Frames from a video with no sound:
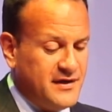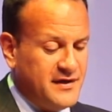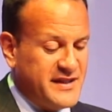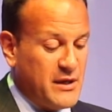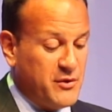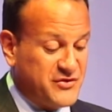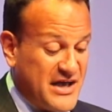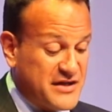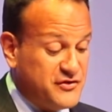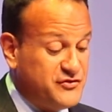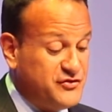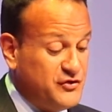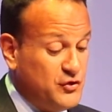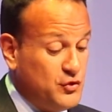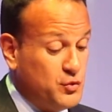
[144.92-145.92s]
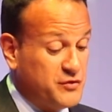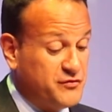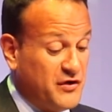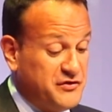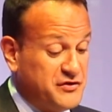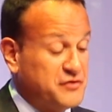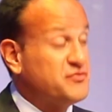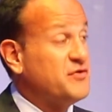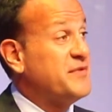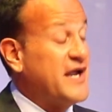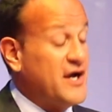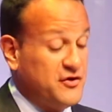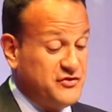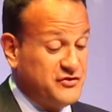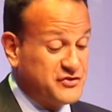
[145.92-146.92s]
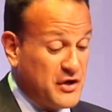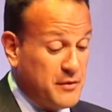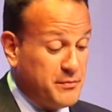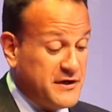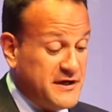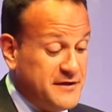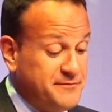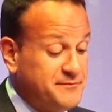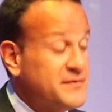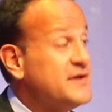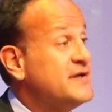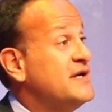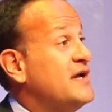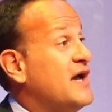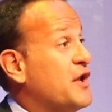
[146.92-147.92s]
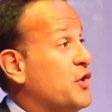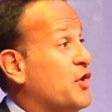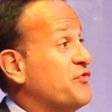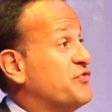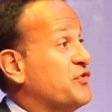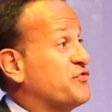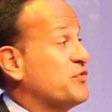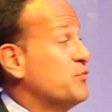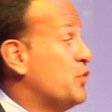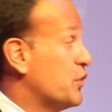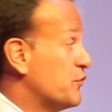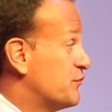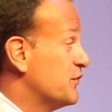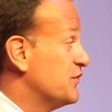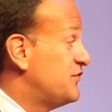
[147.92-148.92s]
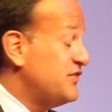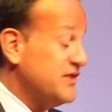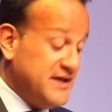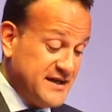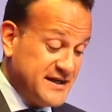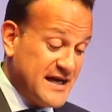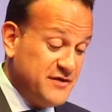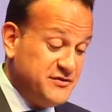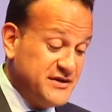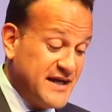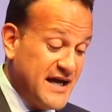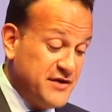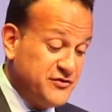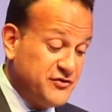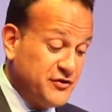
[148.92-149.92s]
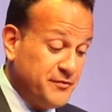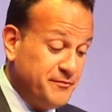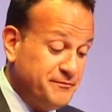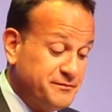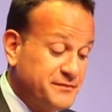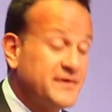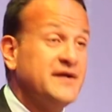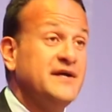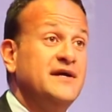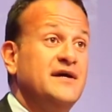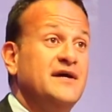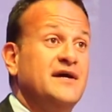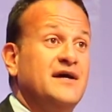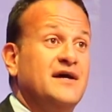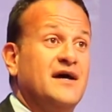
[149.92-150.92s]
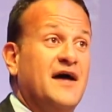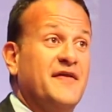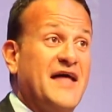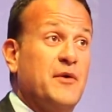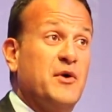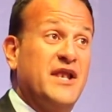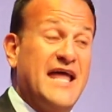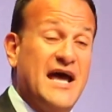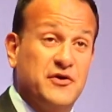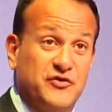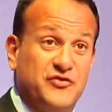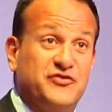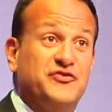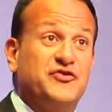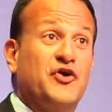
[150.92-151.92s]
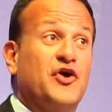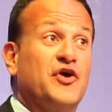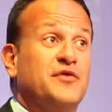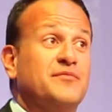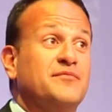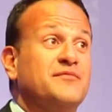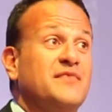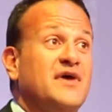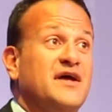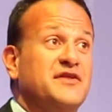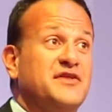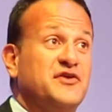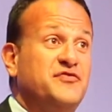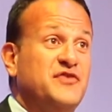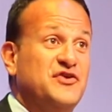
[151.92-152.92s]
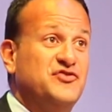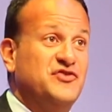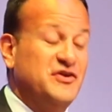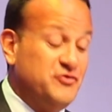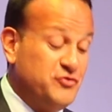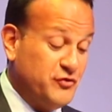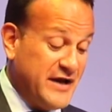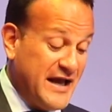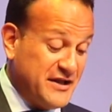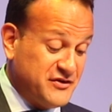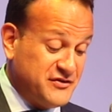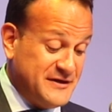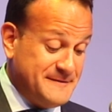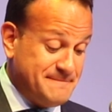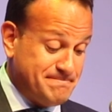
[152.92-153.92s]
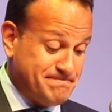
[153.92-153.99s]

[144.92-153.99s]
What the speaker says: That was added to with funding from the Heritage Company and also from Waterford City and County Council. And that allowed us to turn this vision into reality.